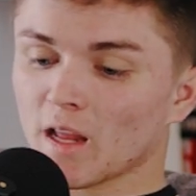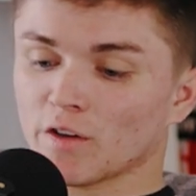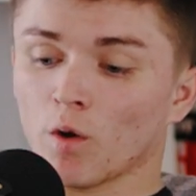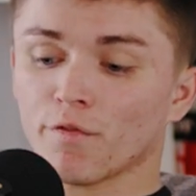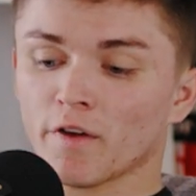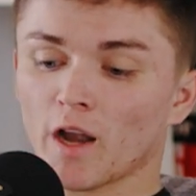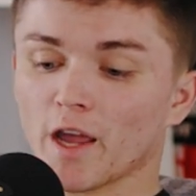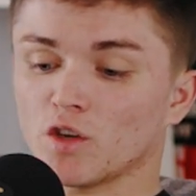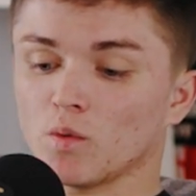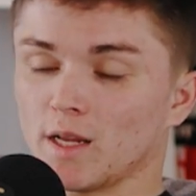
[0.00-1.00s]
don't feel
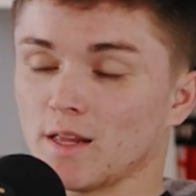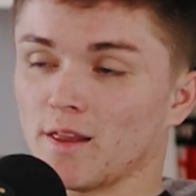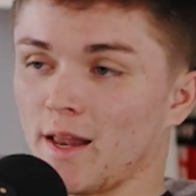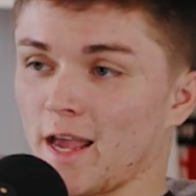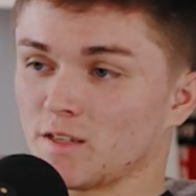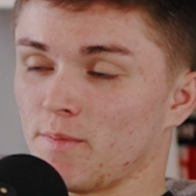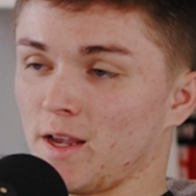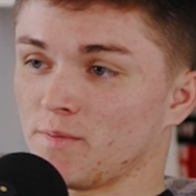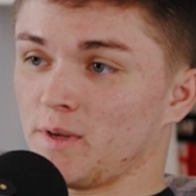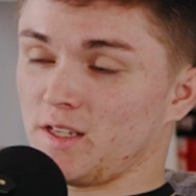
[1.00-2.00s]
like you need the next
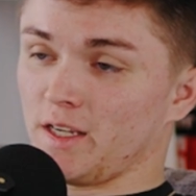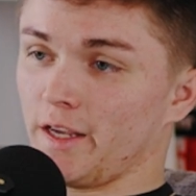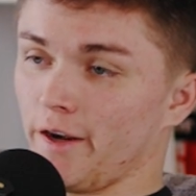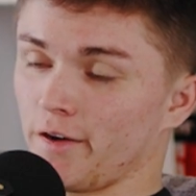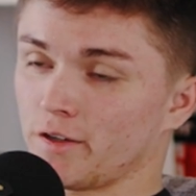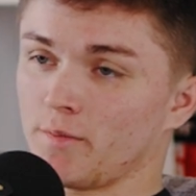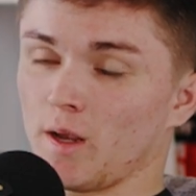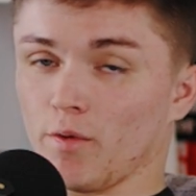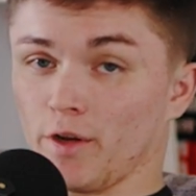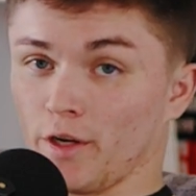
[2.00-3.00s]
best piece of gear to be
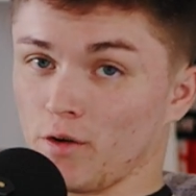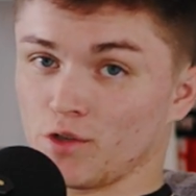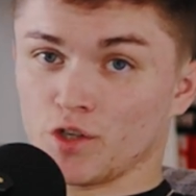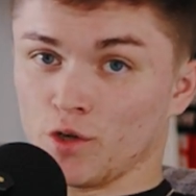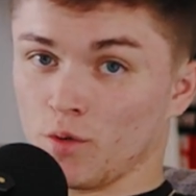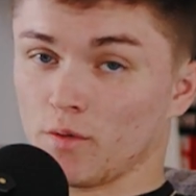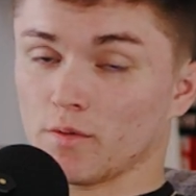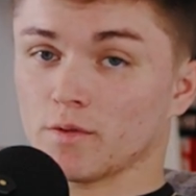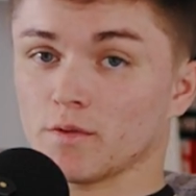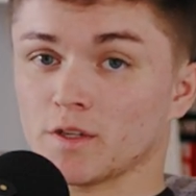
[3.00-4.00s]
able to go shoot
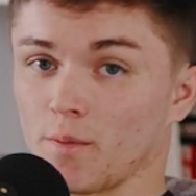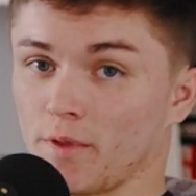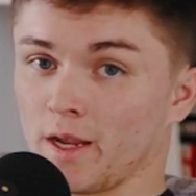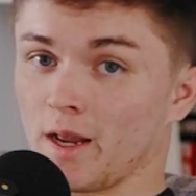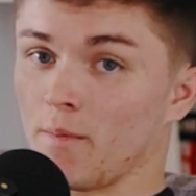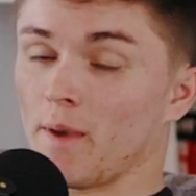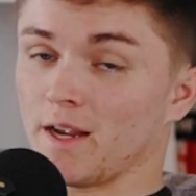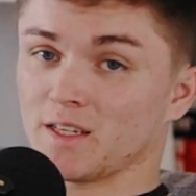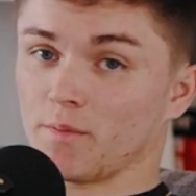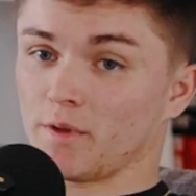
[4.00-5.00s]
something and
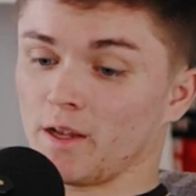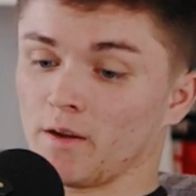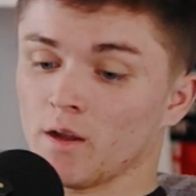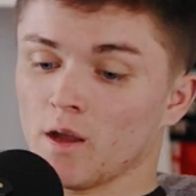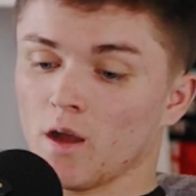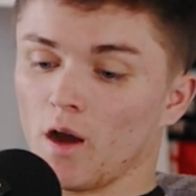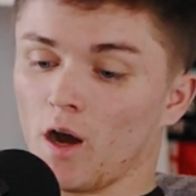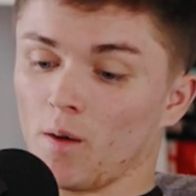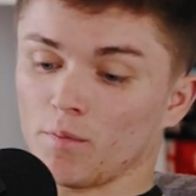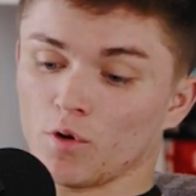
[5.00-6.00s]
make something
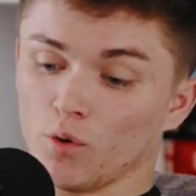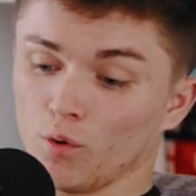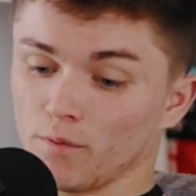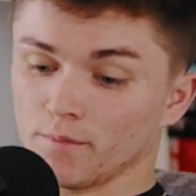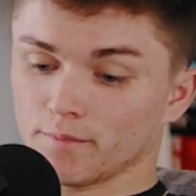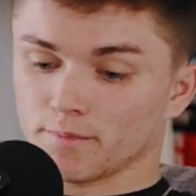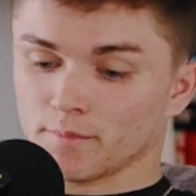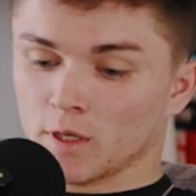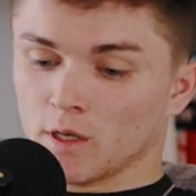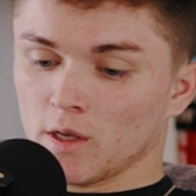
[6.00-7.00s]
cool.
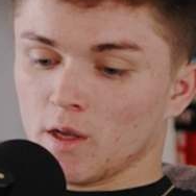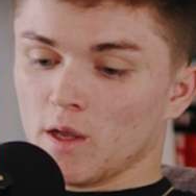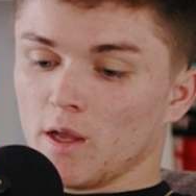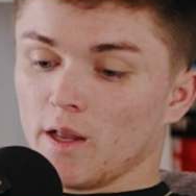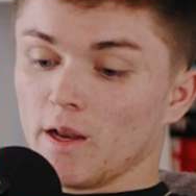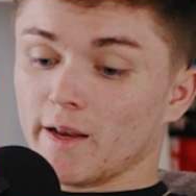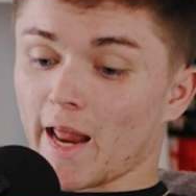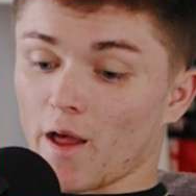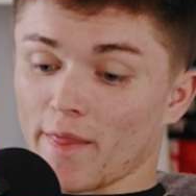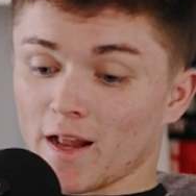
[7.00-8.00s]

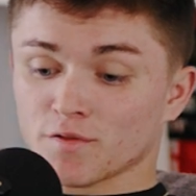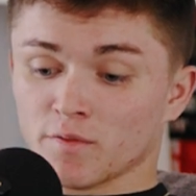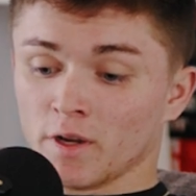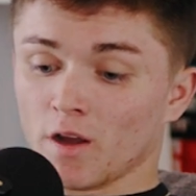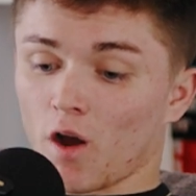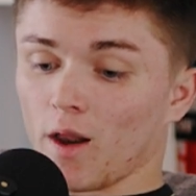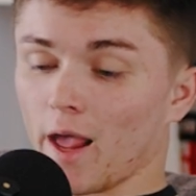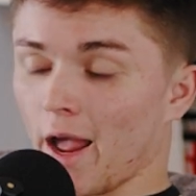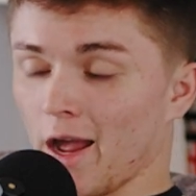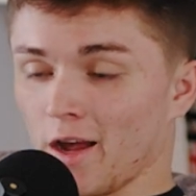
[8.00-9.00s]
Now, that's really all
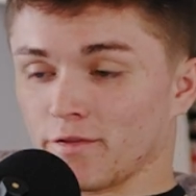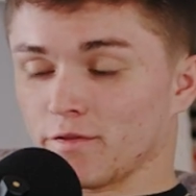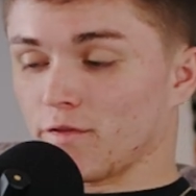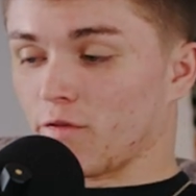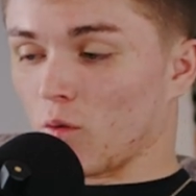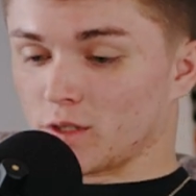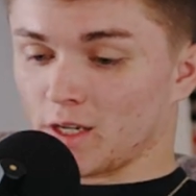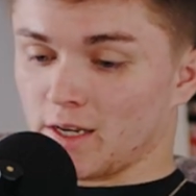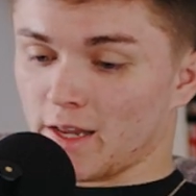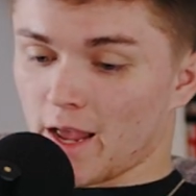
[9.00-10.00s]
I have for
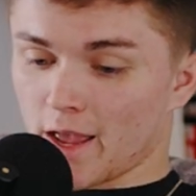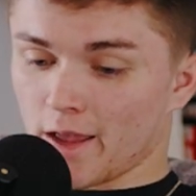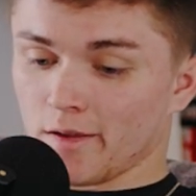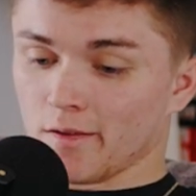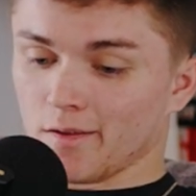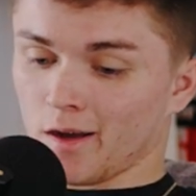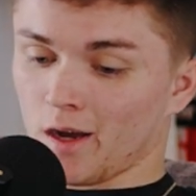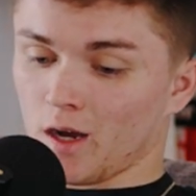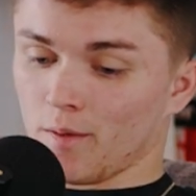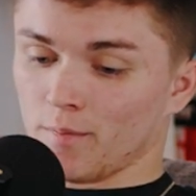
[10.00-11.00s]
today.
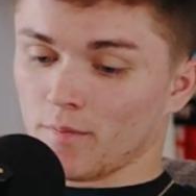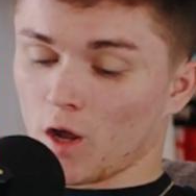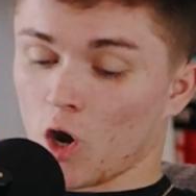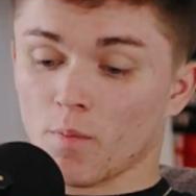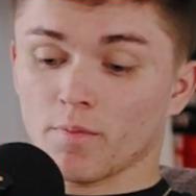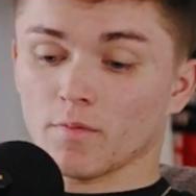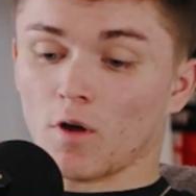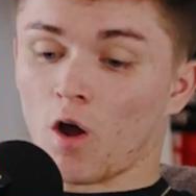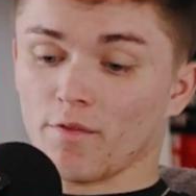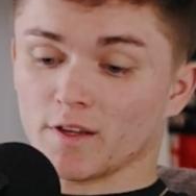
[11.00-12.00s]
I hope
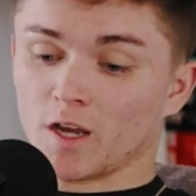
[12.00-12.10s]
all this